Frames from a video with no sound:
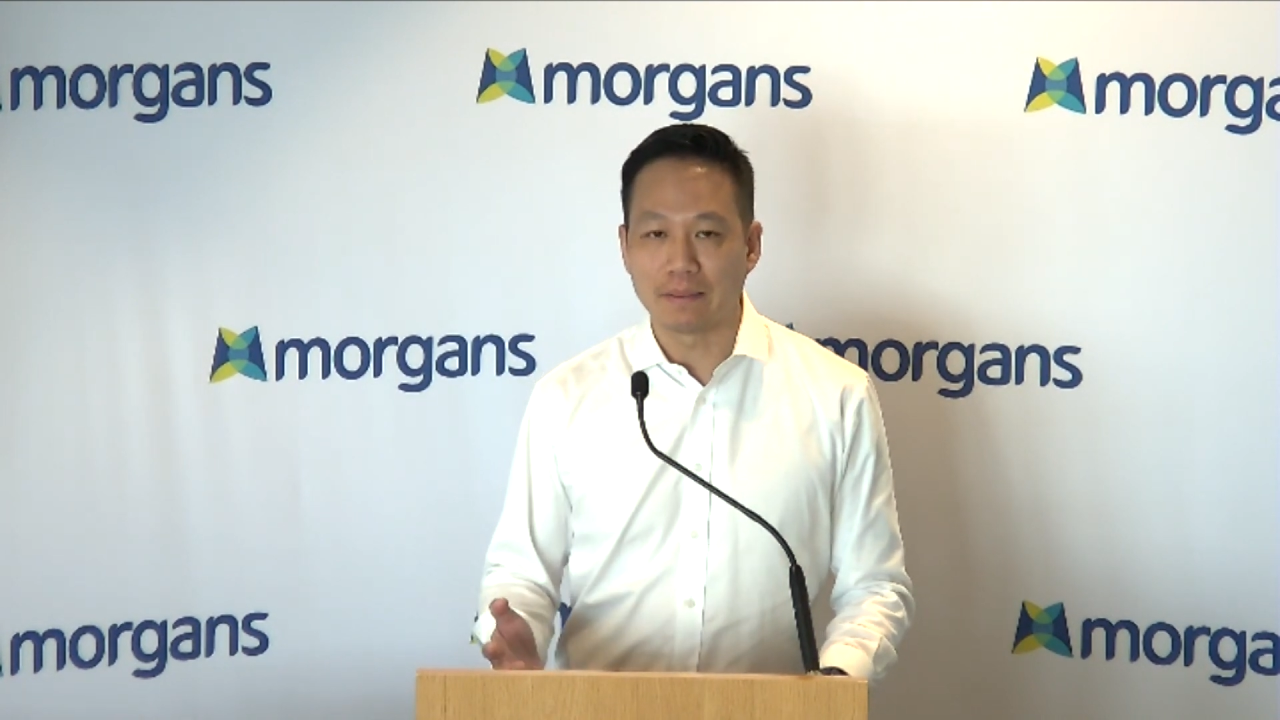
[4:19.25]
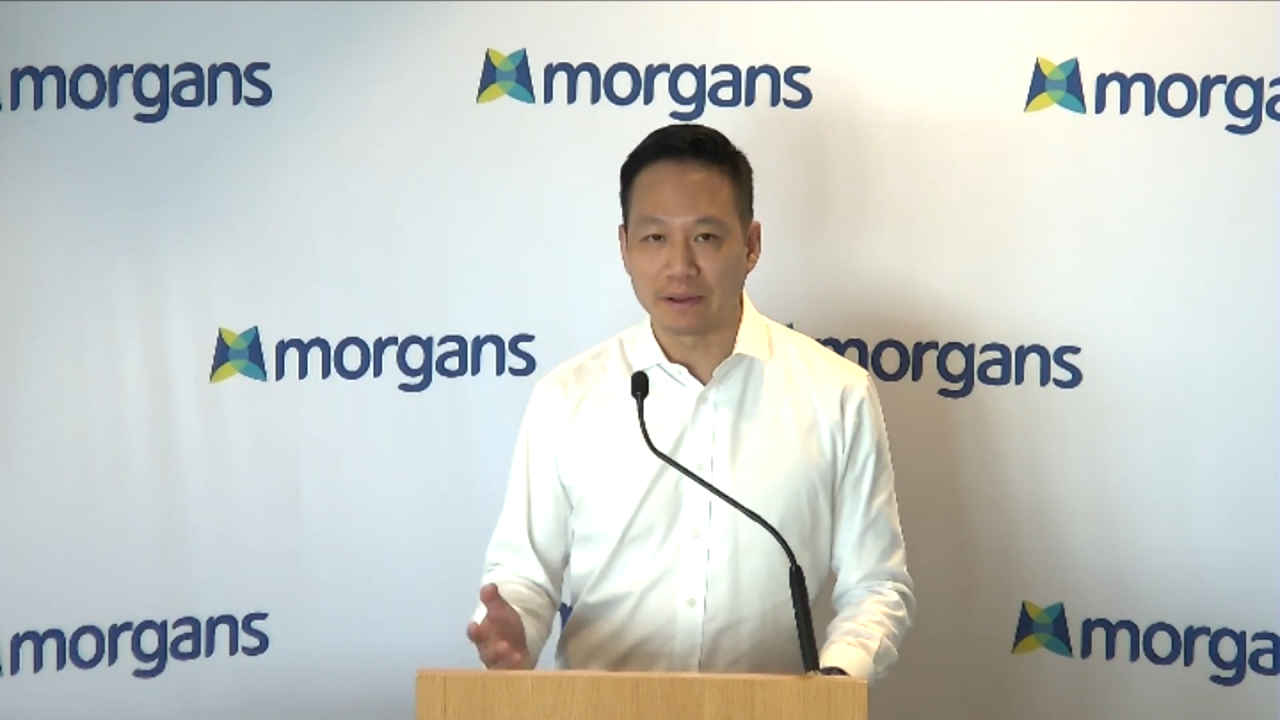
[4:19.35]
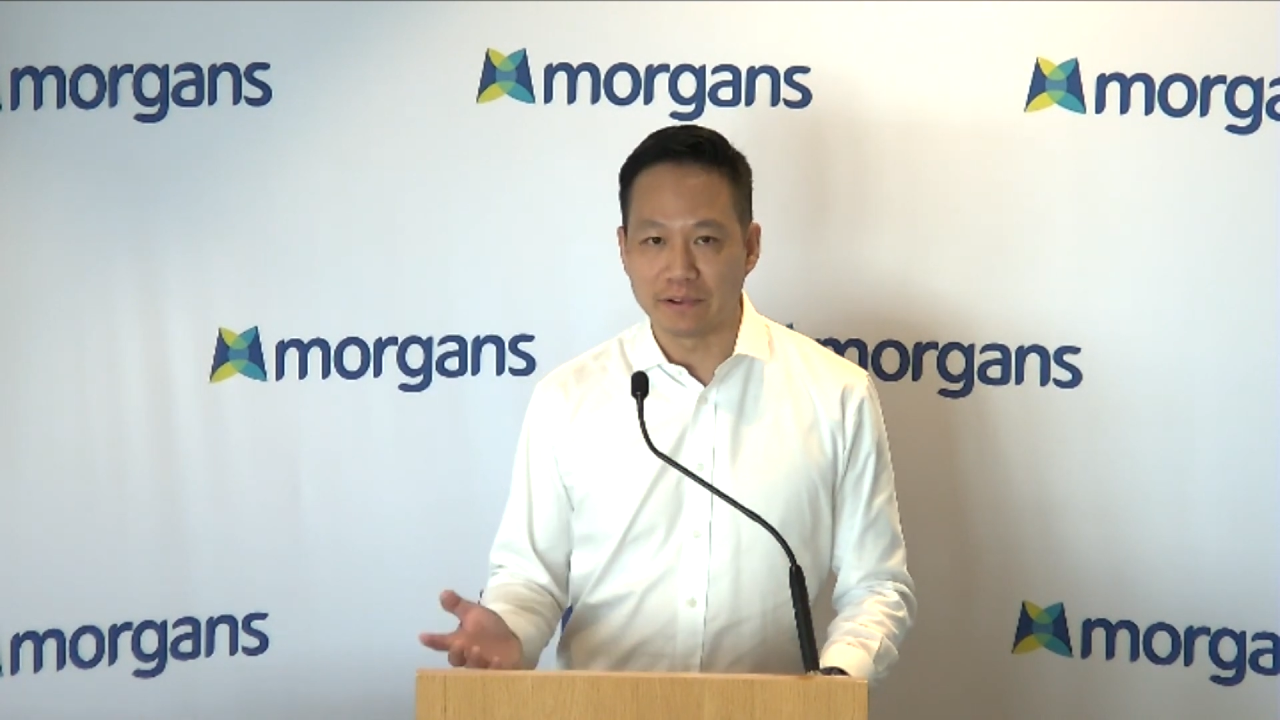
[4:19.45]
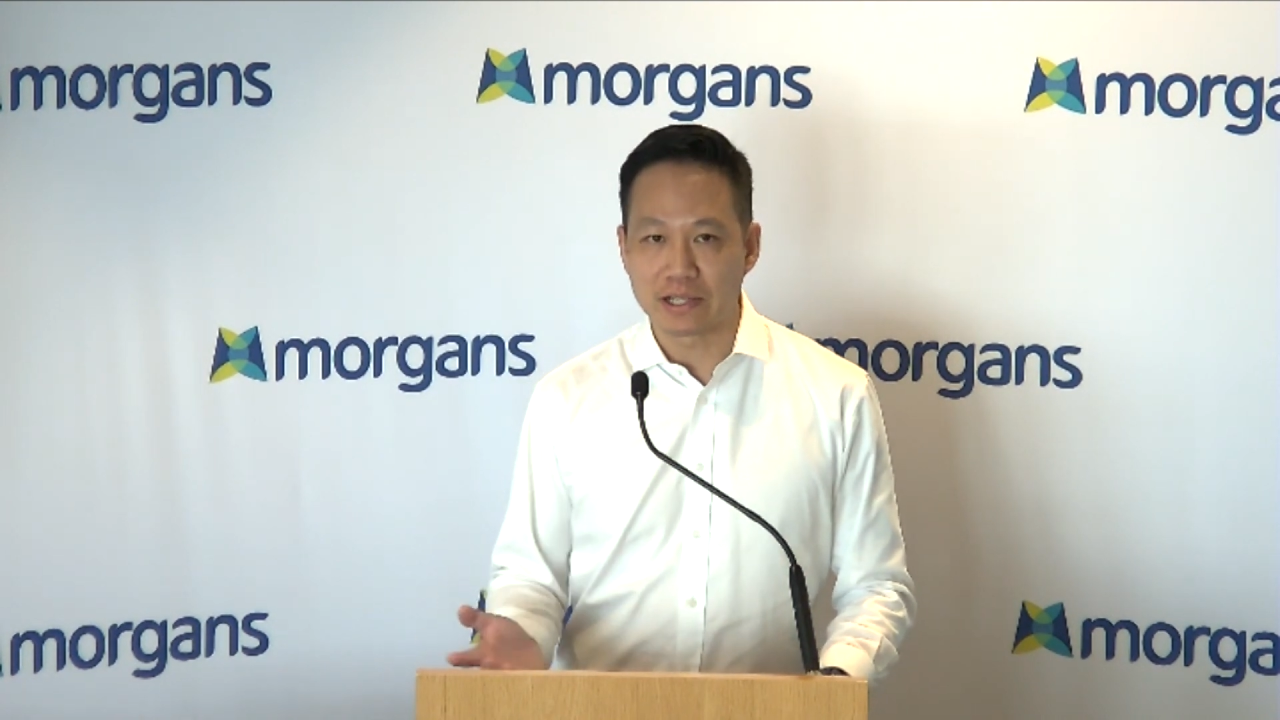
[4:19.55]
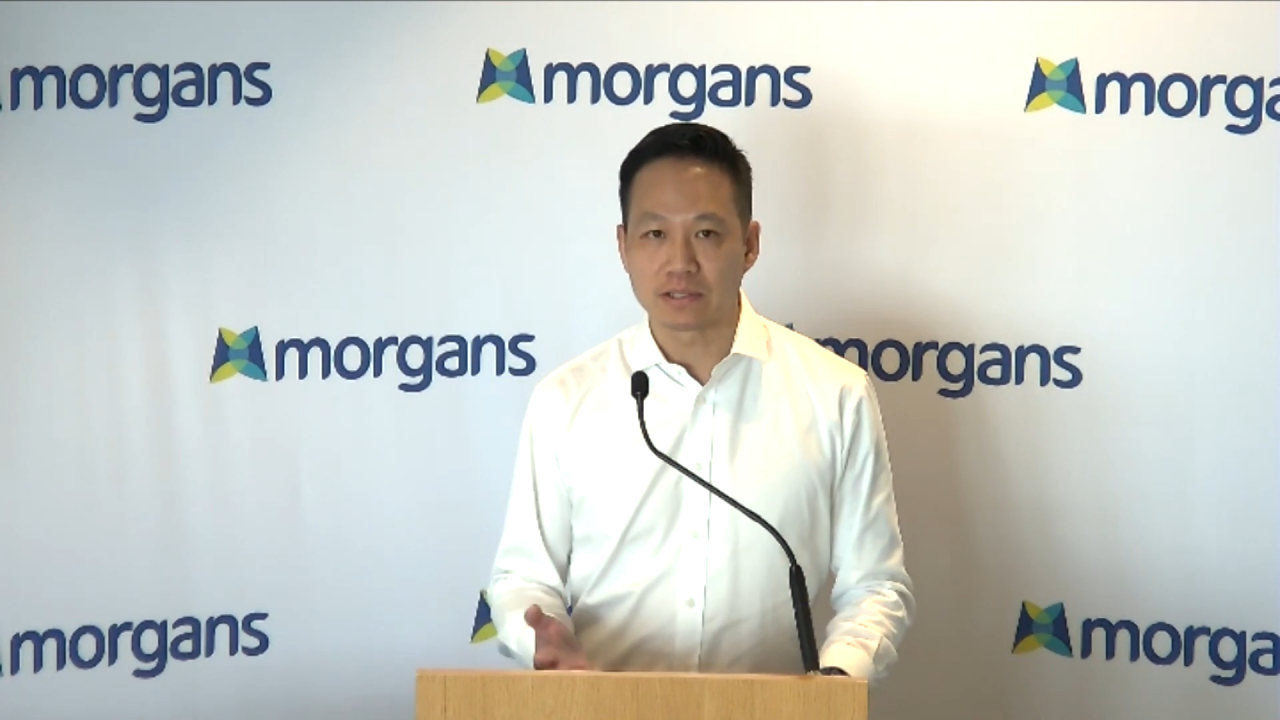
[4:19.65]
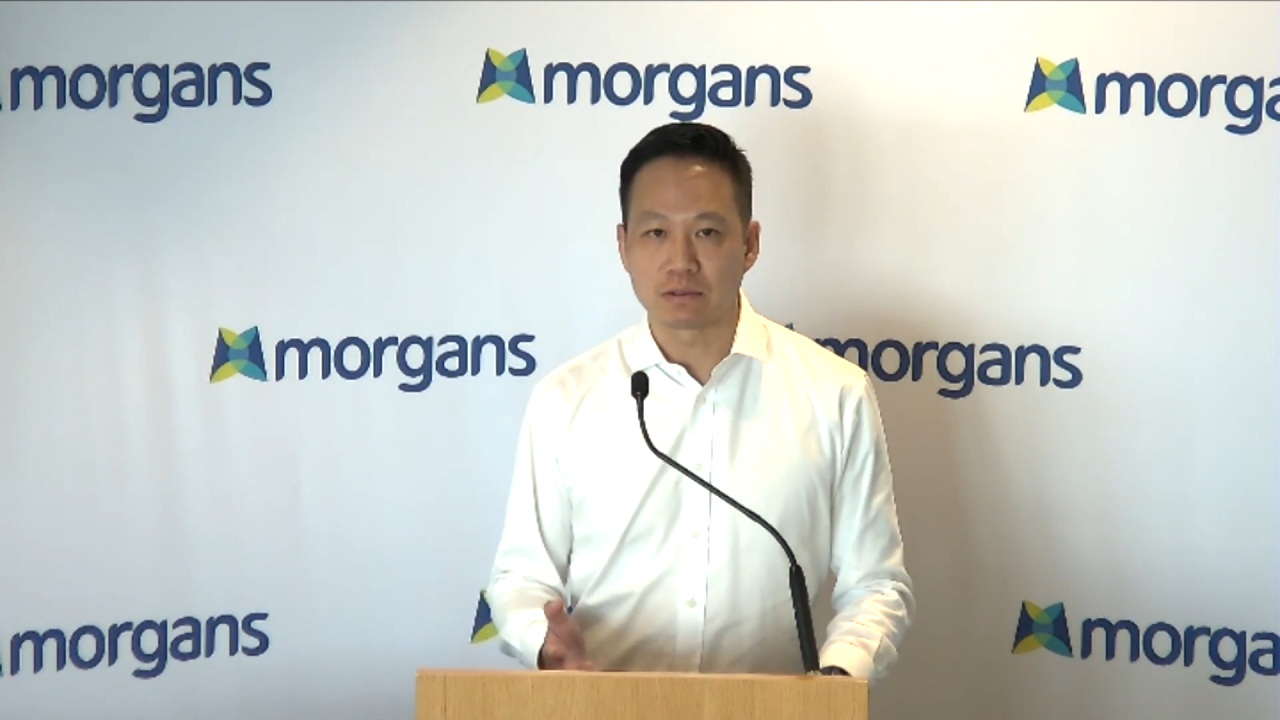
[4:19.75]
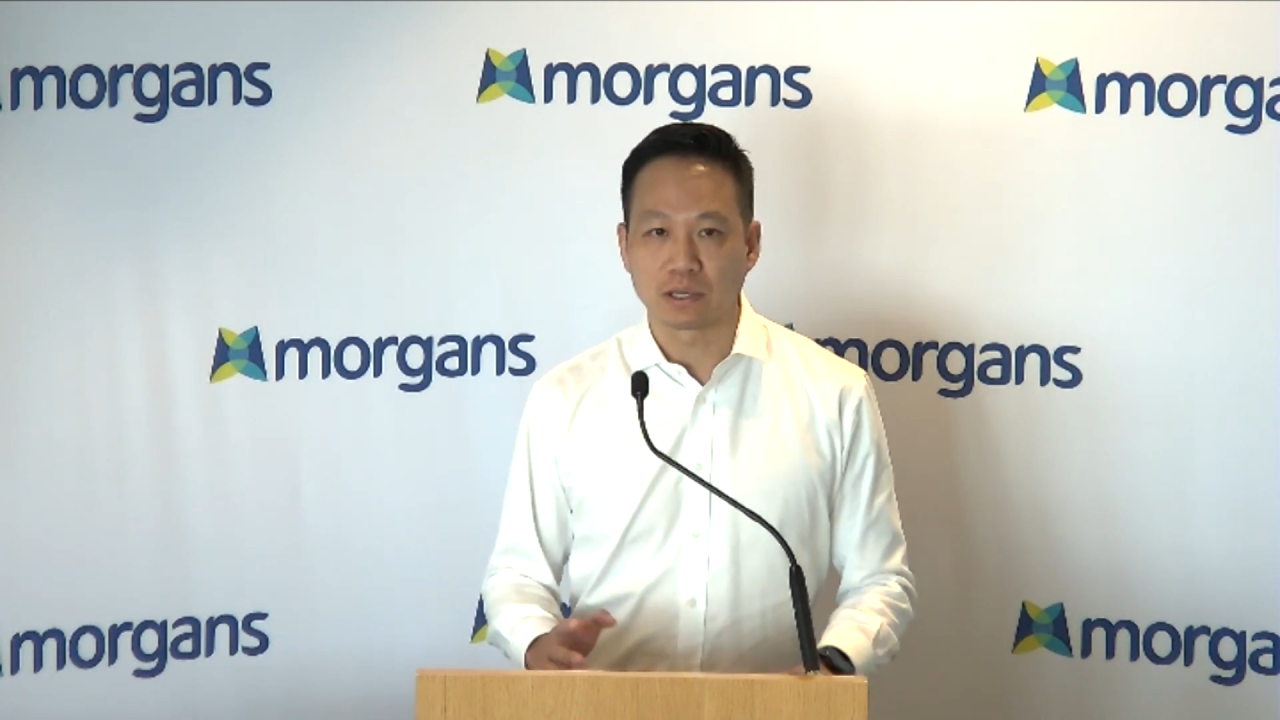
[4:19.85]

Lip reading: investors